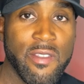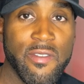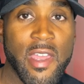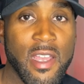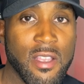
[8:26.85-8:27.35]

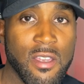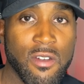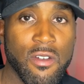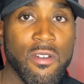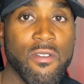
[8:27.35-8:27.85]
daily
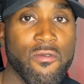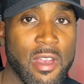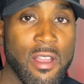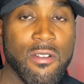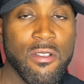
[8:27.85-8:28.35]
or
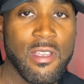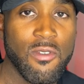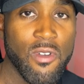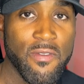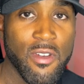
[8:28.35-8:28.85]
regularly
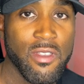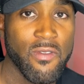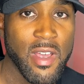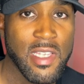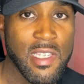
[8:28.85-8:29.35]
with your
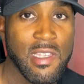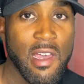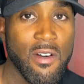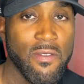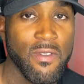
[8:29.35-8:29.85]
device's
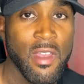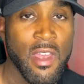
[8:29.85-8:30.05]
health